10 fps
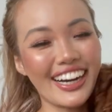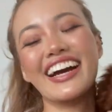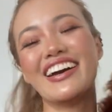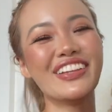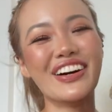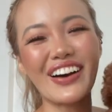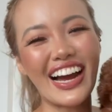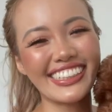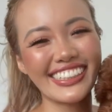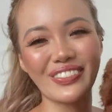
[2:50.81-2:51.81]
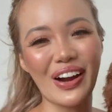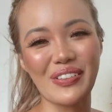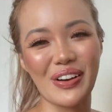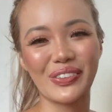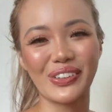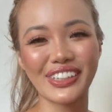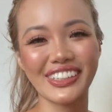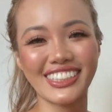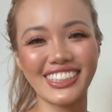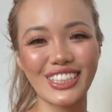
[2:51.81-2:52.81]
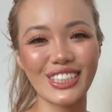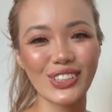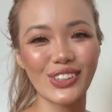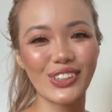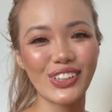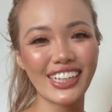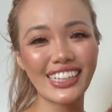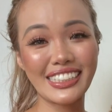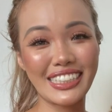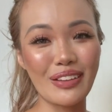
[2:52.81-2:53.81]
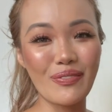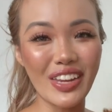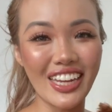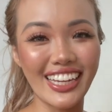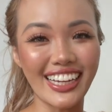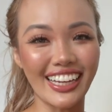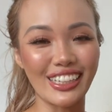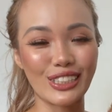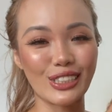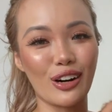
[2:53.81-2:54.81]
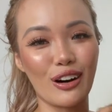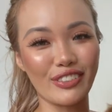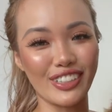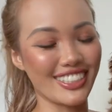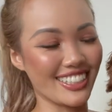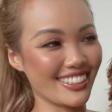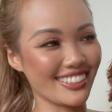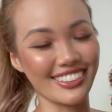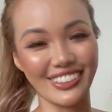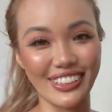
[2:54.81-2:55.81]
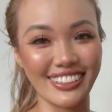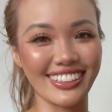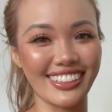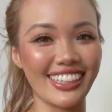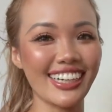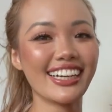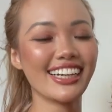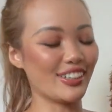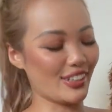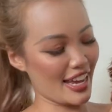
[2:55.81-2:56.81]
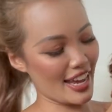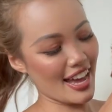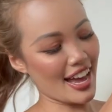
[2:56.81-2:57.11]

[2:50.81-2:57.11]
I had no idea why Rebel because she's so timid and soft and gentle, you can see, okay?